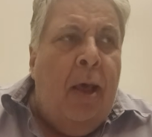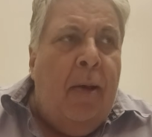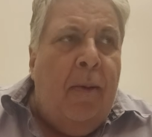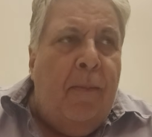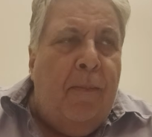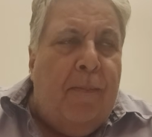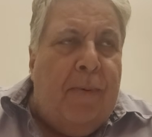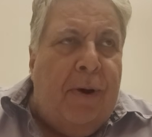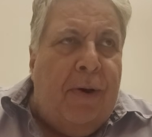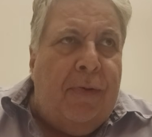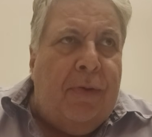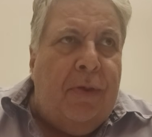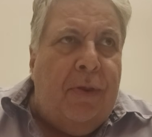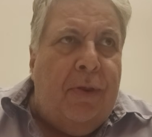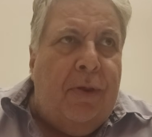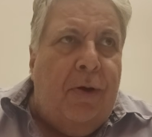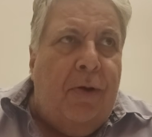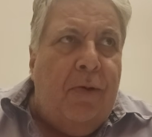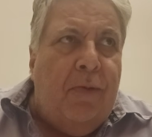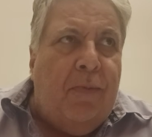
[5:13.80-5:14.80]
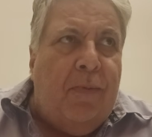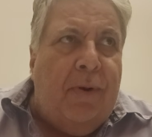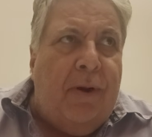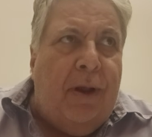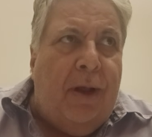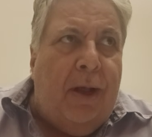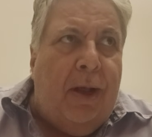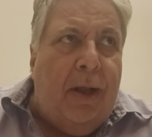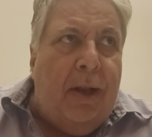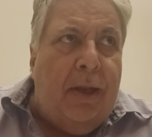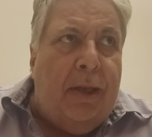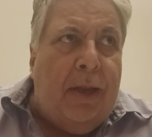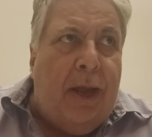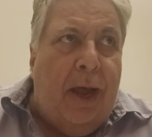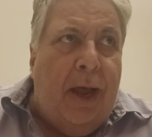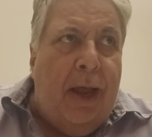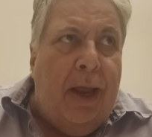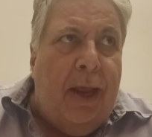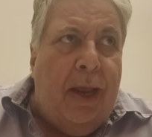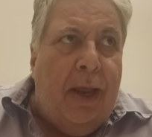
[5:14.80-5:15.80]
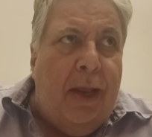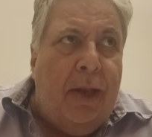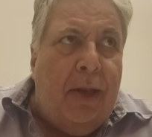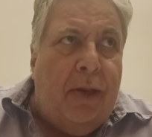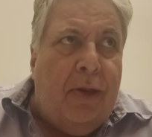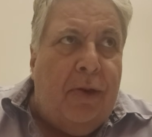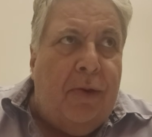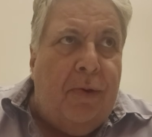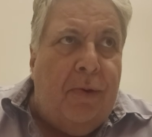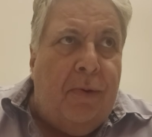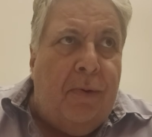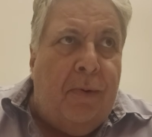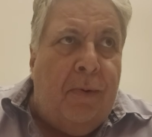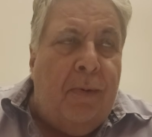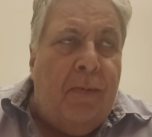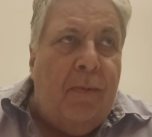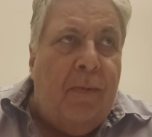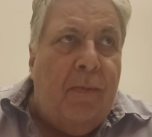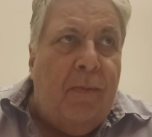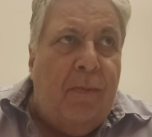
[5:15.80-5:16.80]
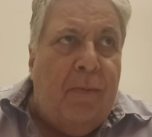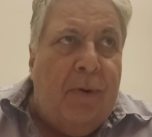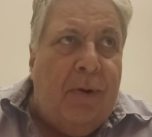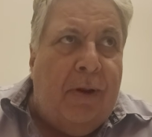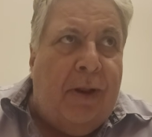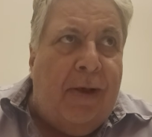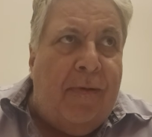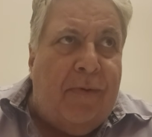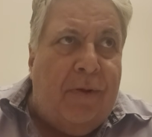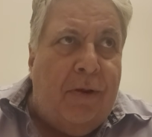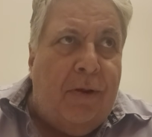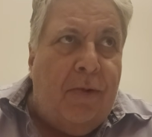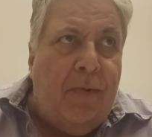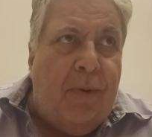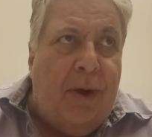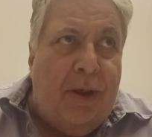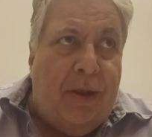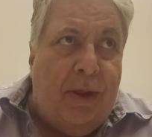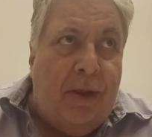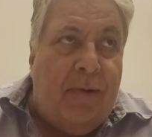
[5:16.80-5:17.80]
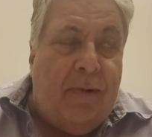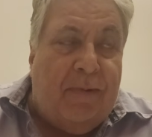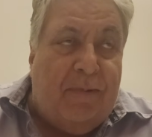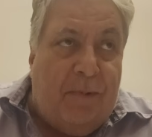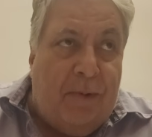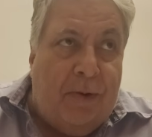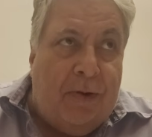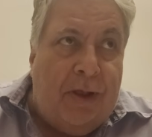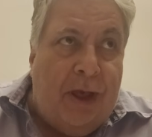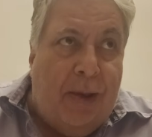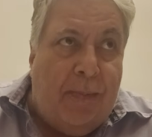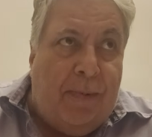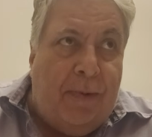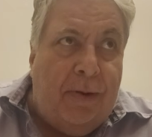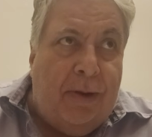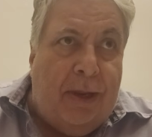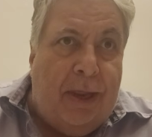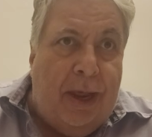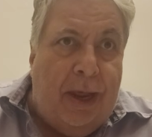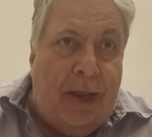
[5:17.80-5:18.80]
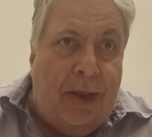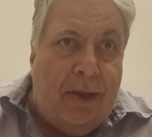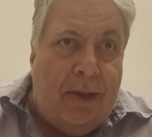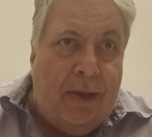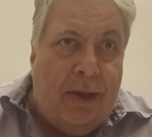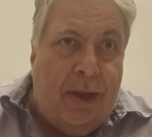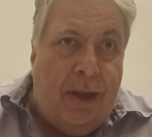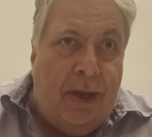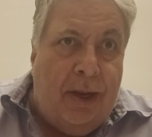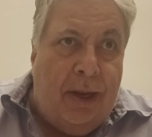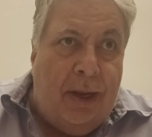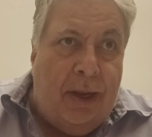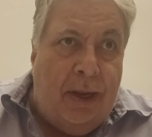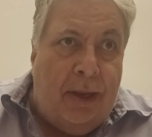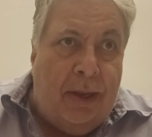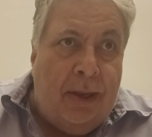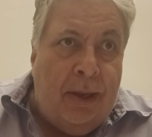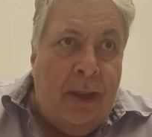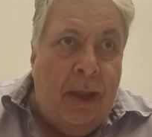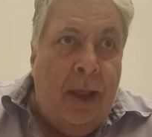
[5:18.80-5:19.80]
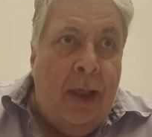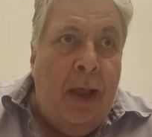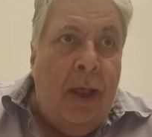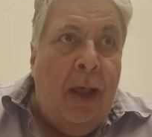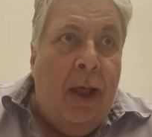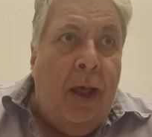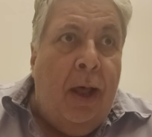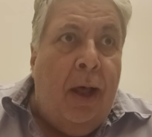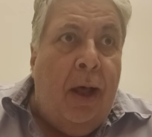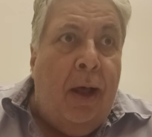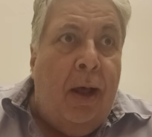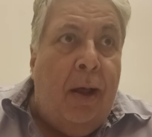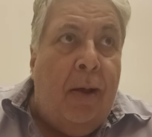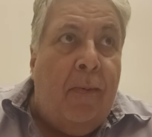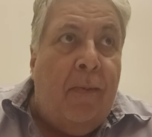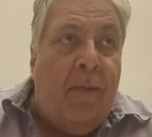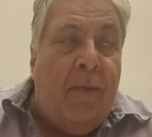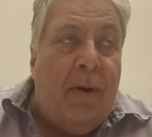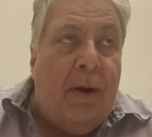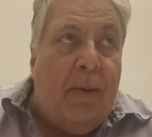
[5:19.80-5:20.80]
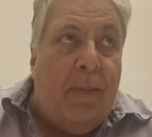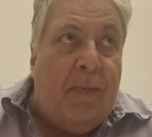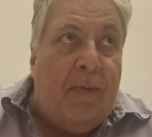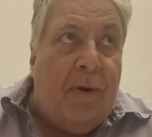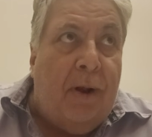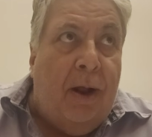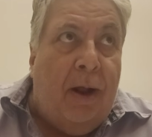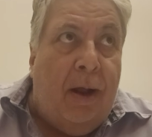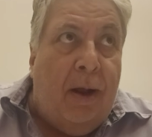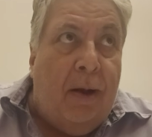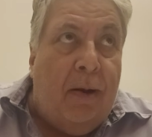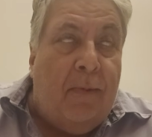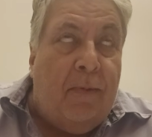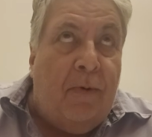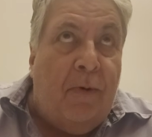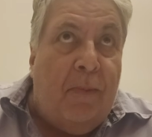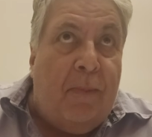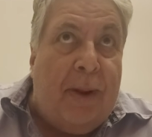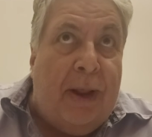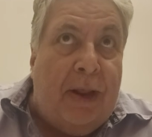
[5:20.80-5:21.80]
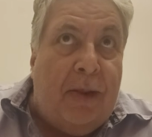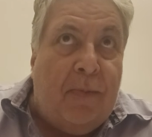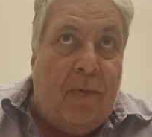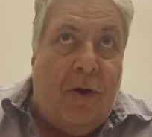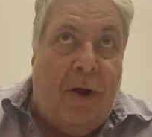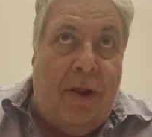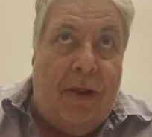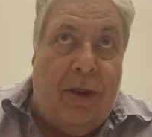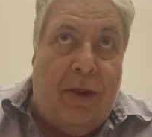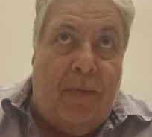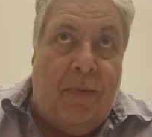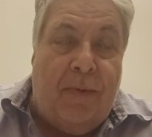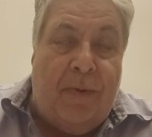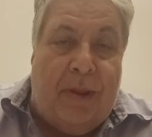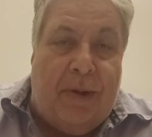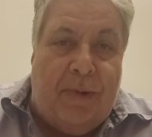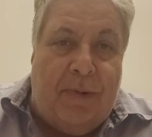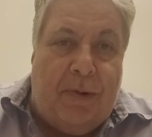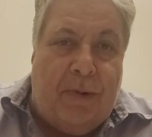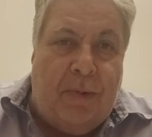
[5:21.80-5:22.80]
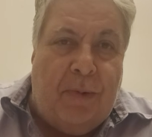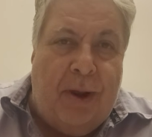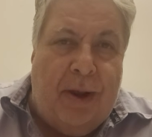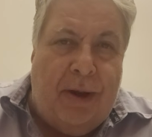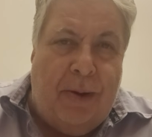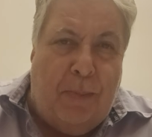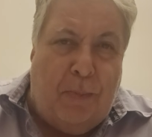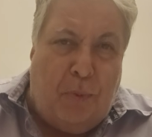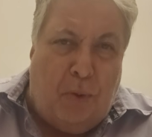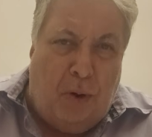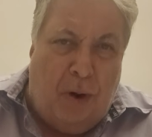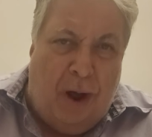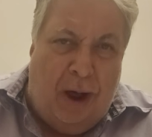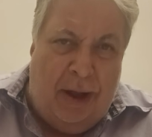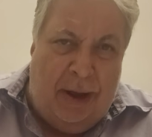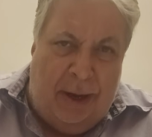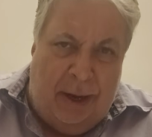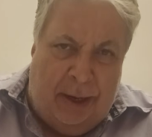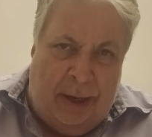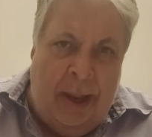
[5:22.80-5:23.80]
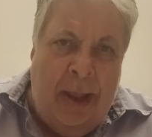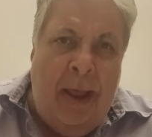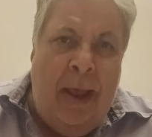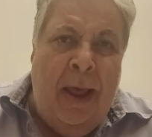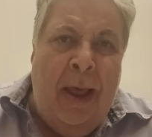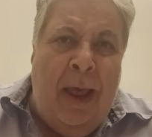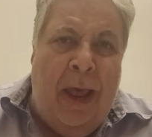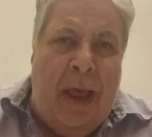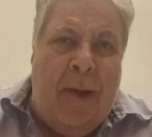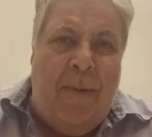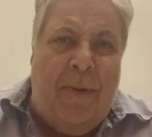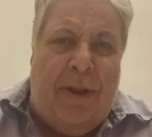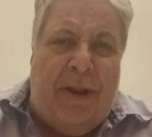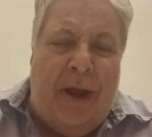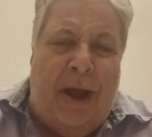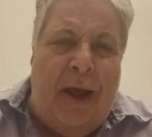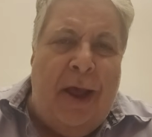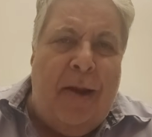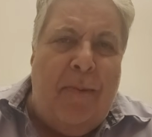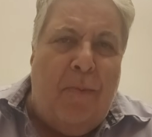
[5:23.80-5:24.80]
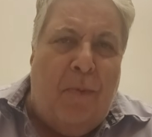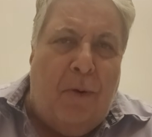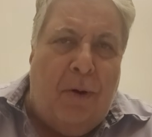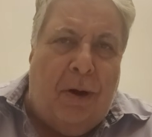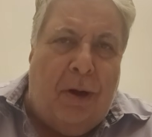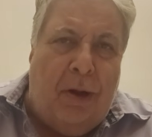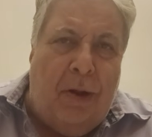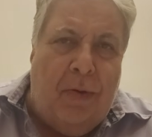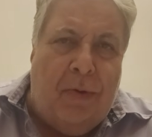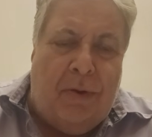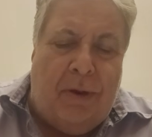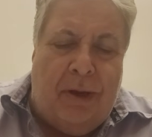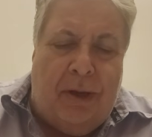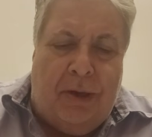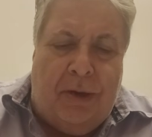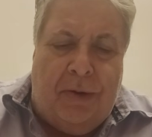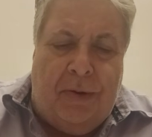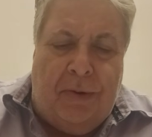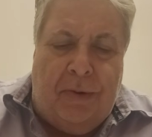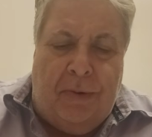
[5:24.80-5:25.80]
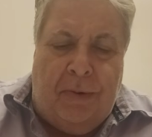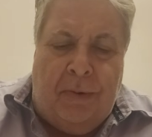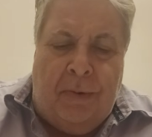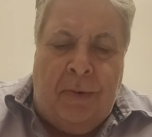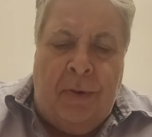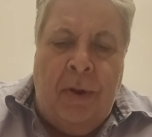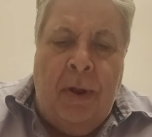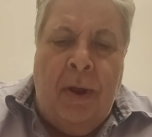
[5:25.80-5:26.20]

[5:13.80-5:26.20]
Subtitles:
Both of those would tie into real life situations, for example, case studies, group based projects where they would create a product. It would tie in more closely to